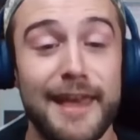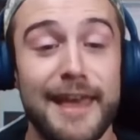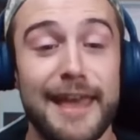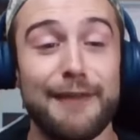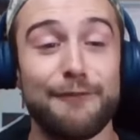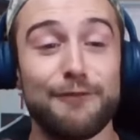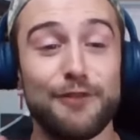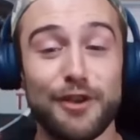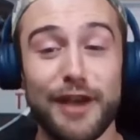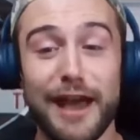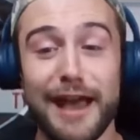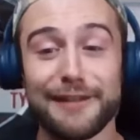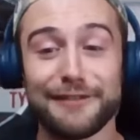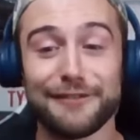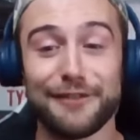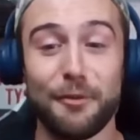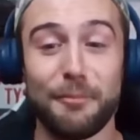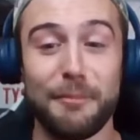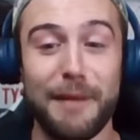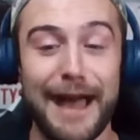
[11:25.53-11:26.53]
If you guys
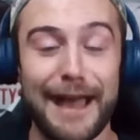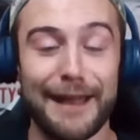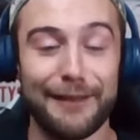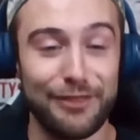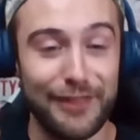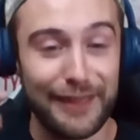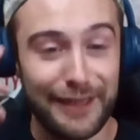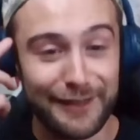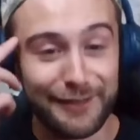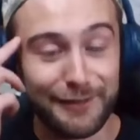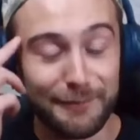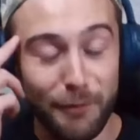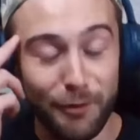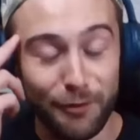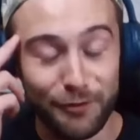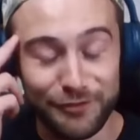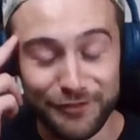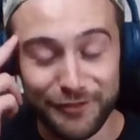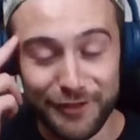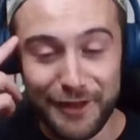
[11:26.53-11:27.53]
don't mind, think of the
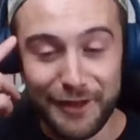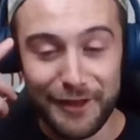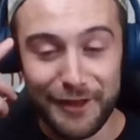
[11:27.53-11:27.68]
most